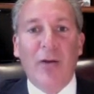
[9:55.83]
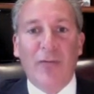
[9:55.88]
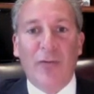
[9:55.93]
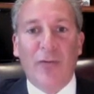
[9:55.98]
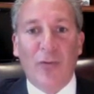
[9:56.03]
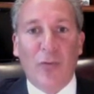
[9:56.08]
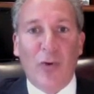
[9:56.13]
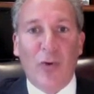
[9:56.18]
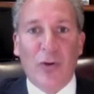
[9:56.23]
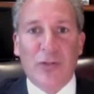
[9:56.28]
for
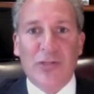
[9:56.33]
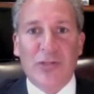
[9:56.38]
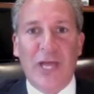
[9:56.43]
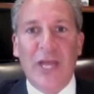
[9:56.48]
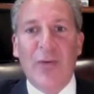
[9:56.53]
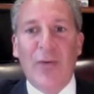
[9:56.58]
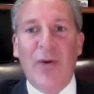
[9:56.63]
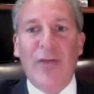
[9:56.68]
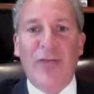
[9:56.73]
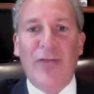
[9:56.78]
the worst.
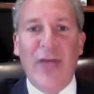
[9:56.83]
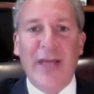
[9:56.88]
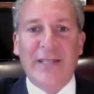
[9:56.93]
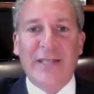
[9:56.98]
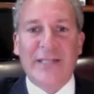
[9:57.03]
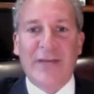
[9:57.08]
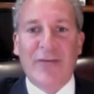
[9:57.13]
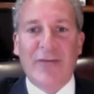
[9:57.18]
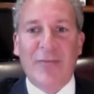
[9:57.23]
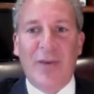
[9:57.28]
Anyway,
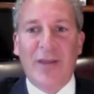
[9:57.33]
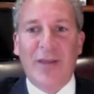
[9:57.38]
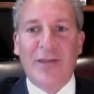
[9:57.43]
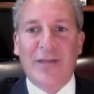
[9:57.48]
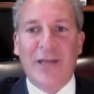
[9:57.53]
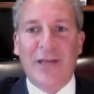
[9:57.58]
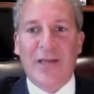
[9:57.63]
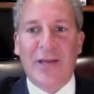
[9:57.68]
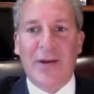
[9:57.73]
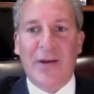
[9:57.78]
thanks, everybody.
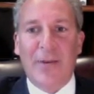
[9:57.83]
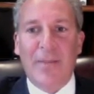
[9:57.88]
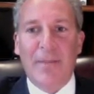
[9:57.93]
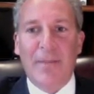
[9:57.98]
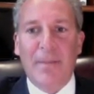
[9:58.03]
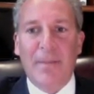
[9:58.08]
Take care.